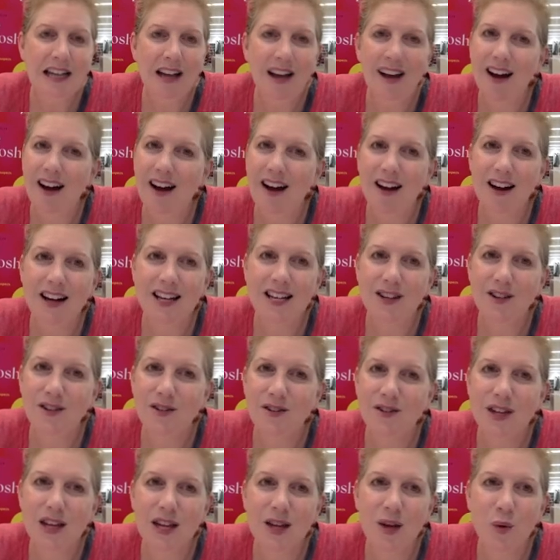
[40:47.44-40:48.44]
I don't
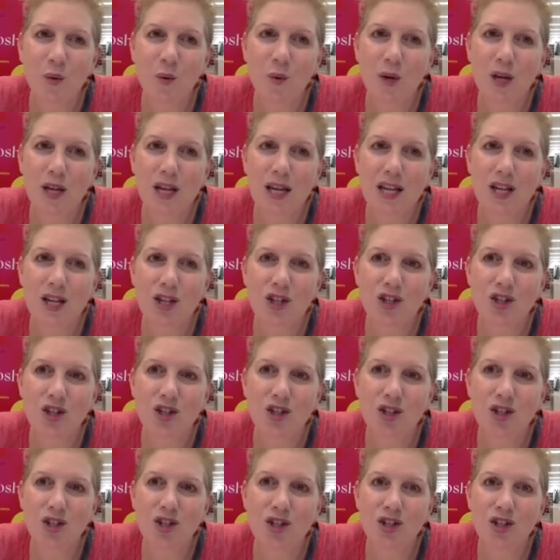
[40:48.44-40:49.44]
think we
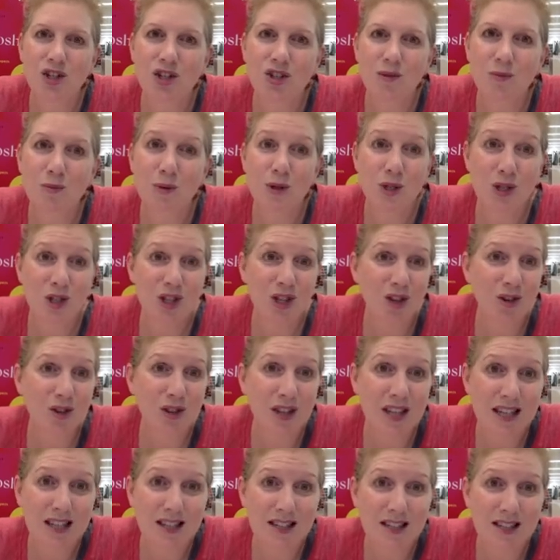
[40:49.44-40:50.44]
should pursue
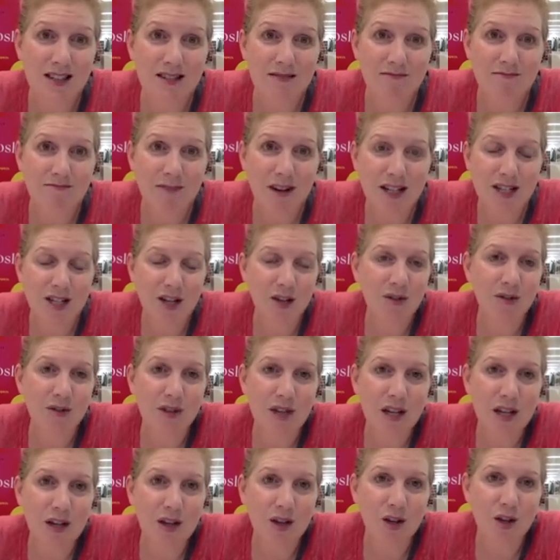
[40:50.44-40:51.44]
this. I don't
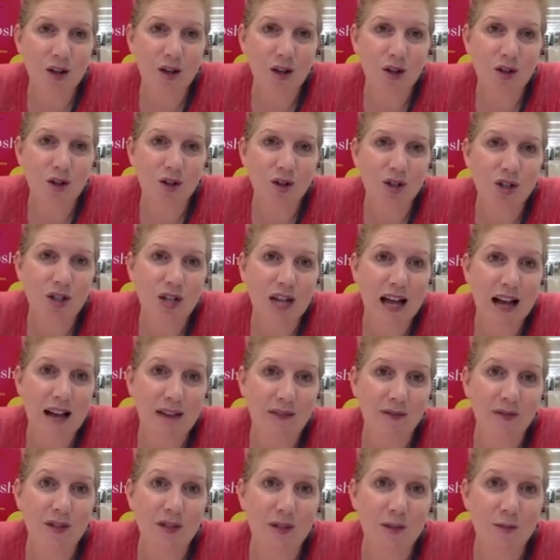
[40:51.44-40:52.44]
think you should
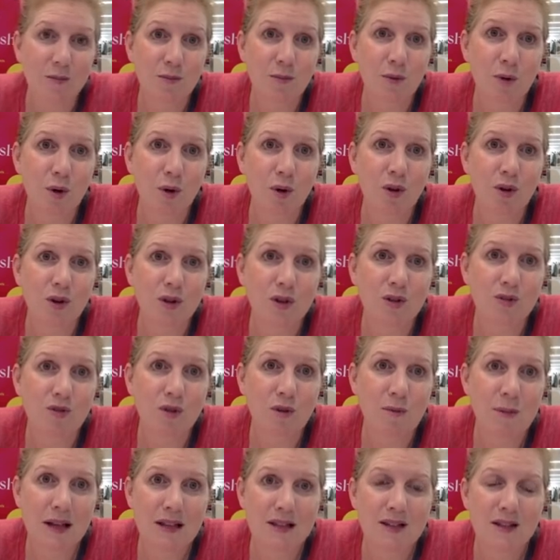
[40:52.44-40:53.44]
have this book, this
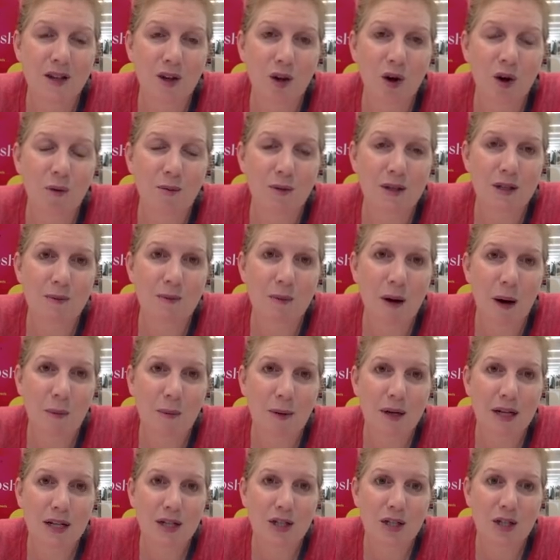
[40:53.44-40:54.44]
romantic comedy,
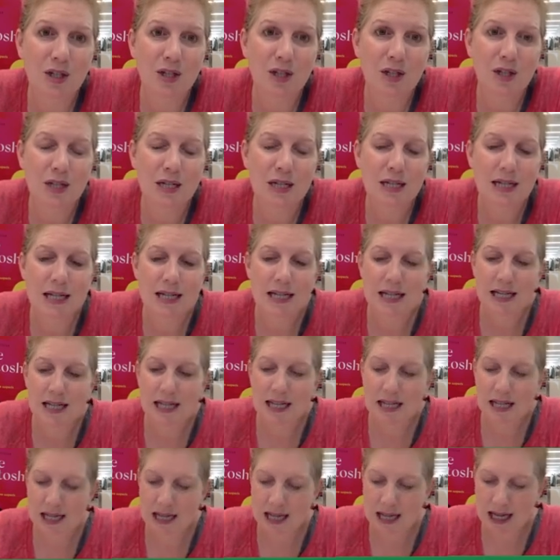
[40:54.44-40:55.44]
published.
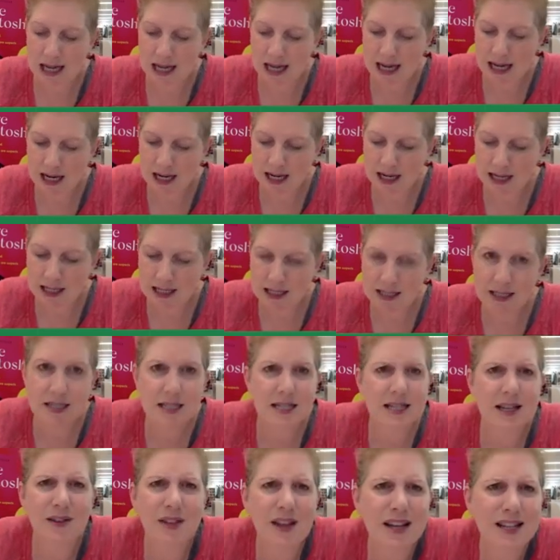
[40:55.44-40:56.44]
And I
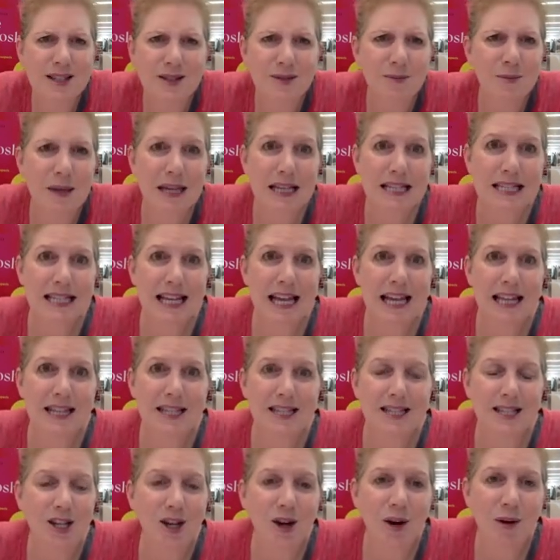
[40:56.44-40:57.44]
said, that doesn't make
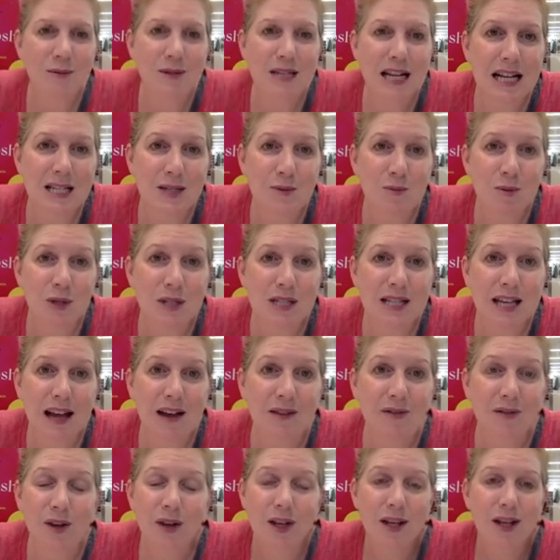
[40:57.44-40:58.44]
sense. You know, I'm desperate to
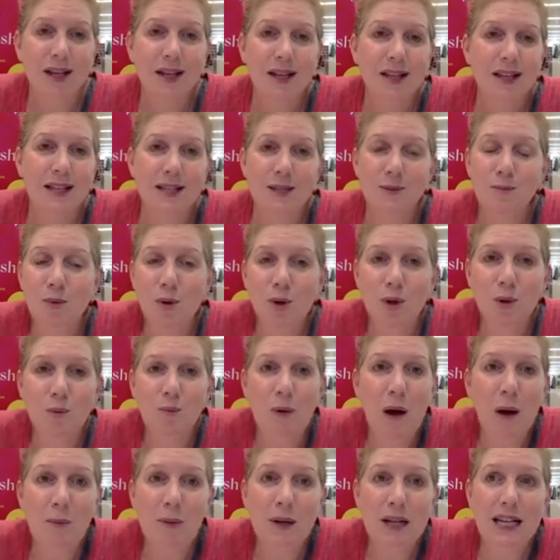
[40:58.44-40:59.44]
have this book
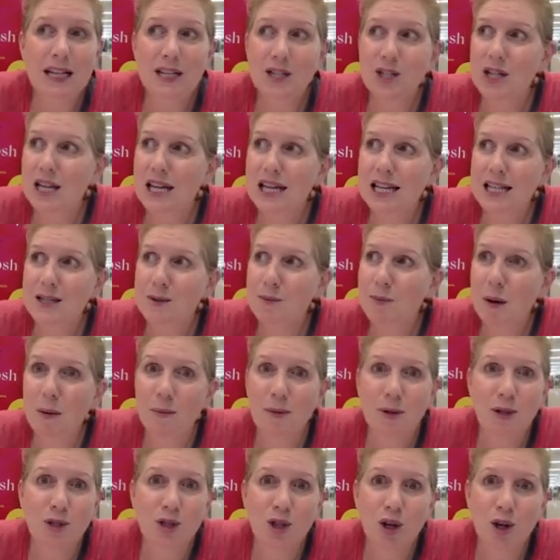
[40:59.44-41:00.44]
published. Here's a
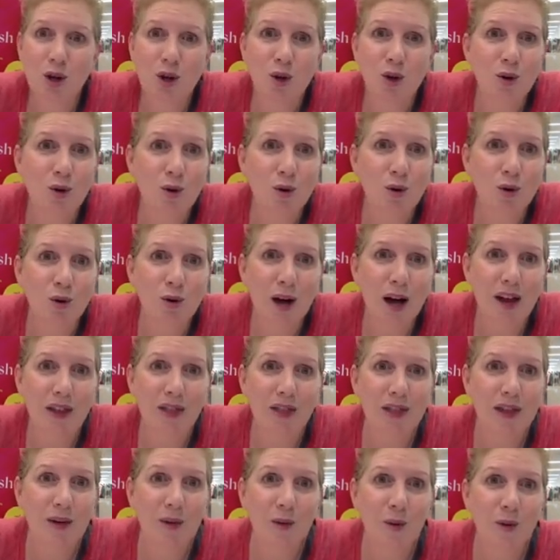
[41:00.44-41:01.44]
publisher who I
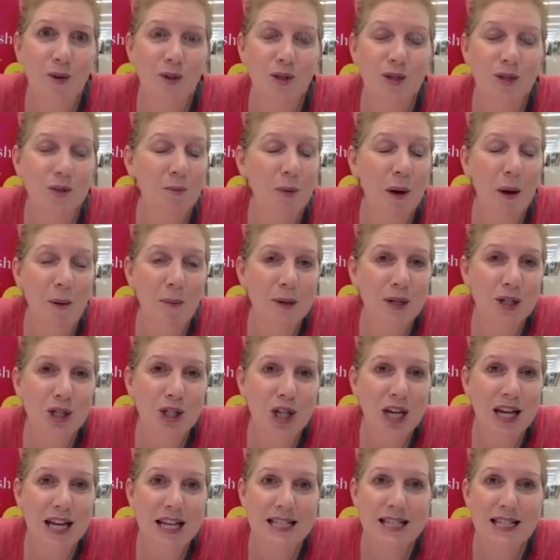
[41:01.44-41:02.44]
think wants to publish
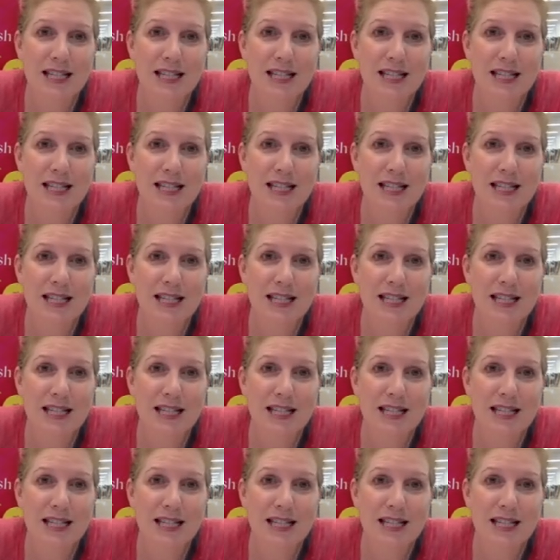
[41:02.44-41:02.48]
it.